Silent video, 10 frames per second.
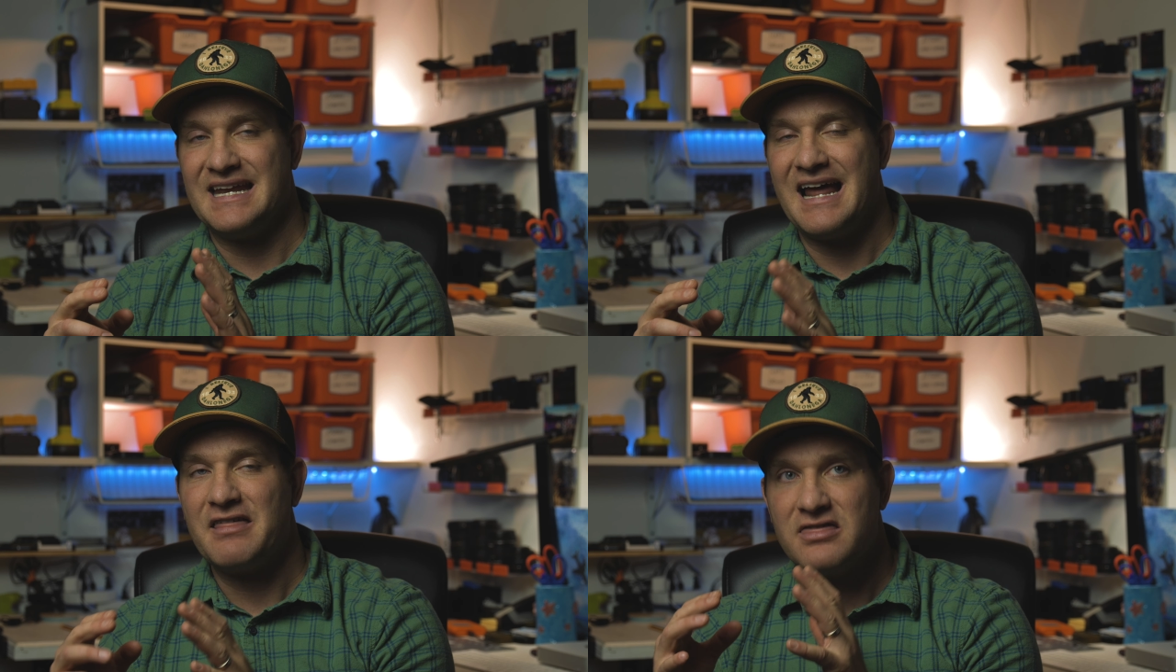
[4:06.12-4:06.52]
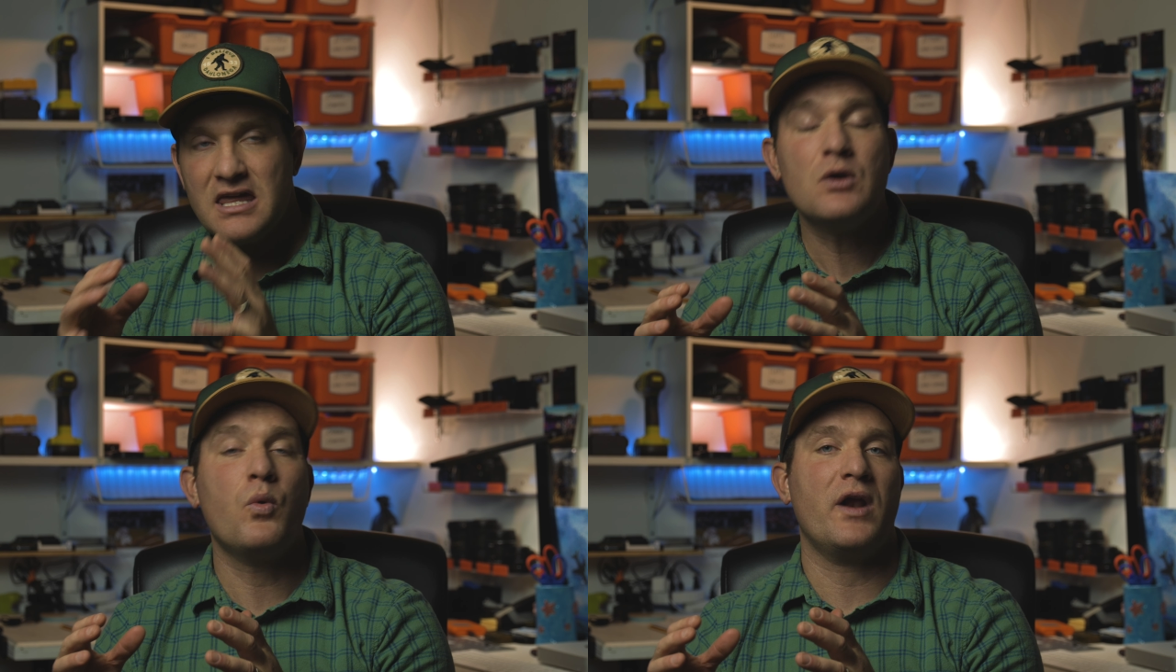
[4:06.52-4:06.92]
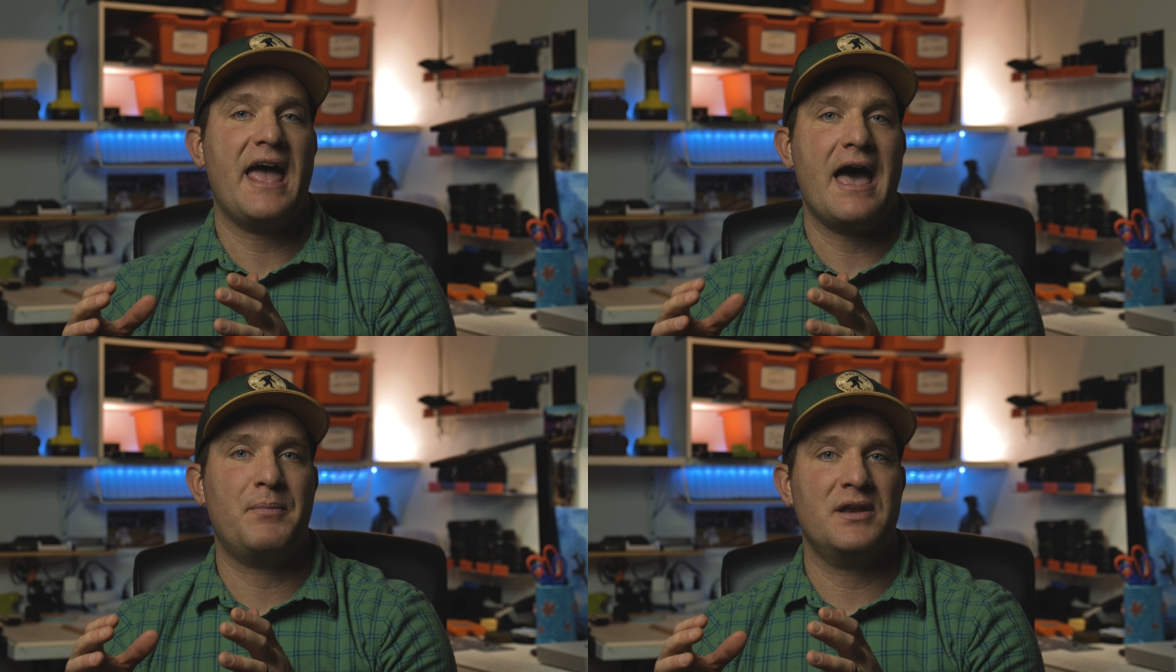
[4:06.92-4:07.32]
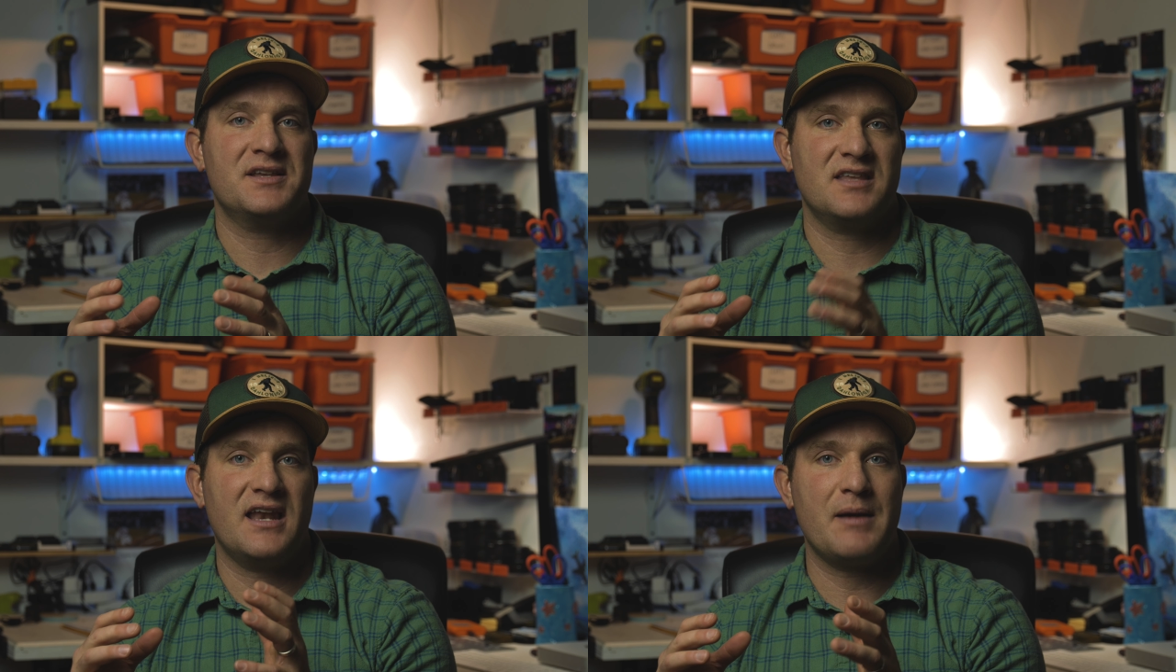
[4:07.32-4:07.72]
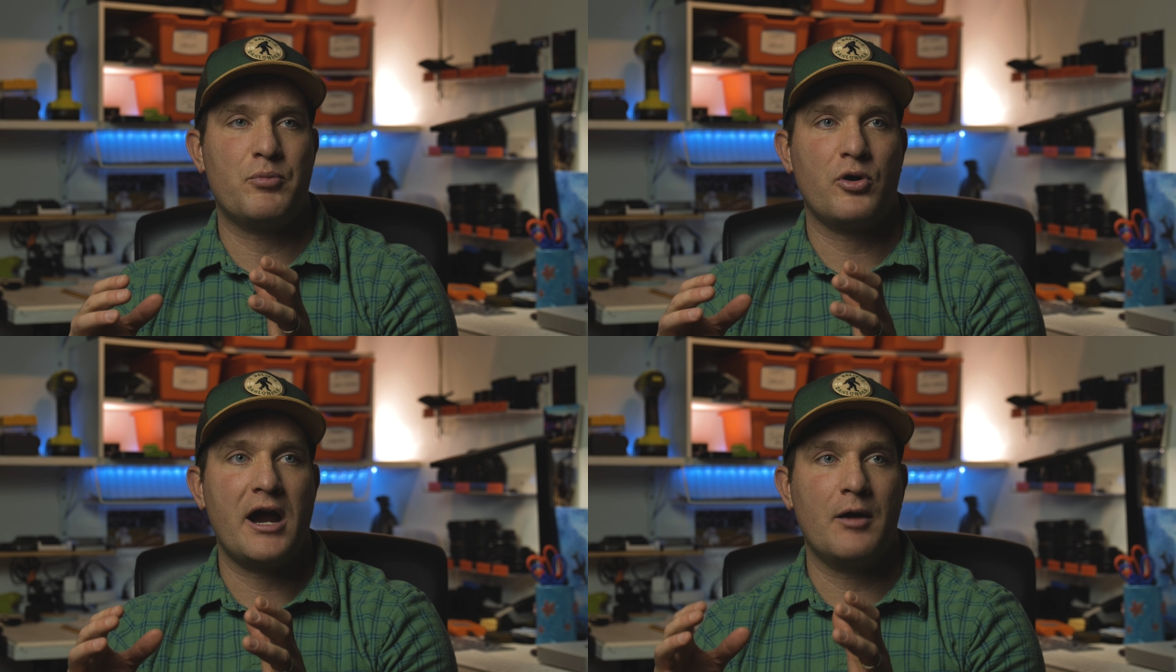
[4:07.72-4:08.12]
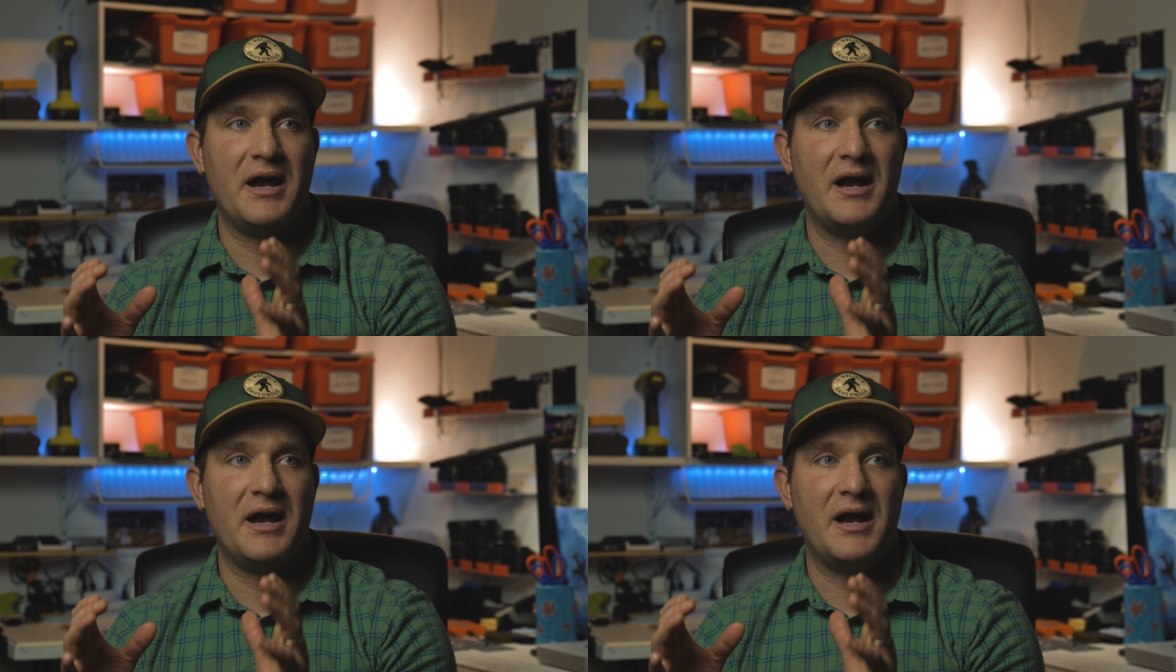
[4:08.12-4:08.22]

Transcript: And I think what happened is the night prior,